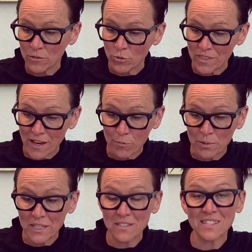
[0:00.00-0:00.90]
without
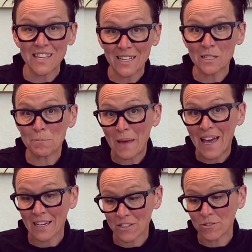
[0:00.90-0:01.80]
being sent
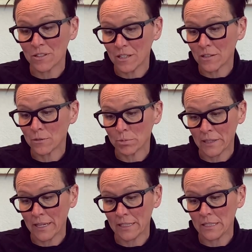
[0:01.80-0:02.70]
back to the other
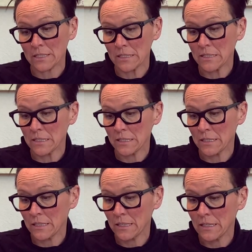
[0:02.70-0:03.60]
planets
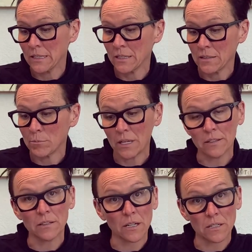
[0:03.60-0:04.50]
by
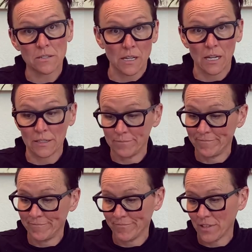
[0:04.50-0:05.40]
the dark side.
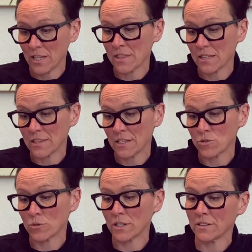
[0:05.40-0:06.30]
I think
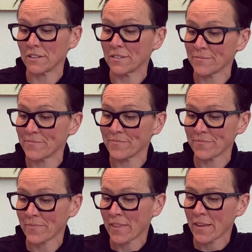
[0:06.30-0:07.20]
that's what I'll
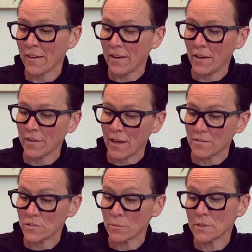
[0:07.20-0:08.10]
do. Okay,
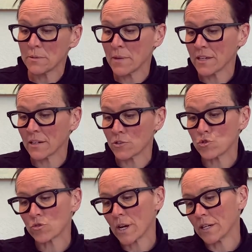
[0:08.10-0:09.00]
so I'm gonna make a
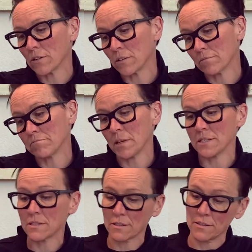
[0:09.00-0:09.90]
trail,
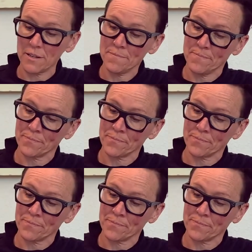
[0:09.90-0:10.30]
basically.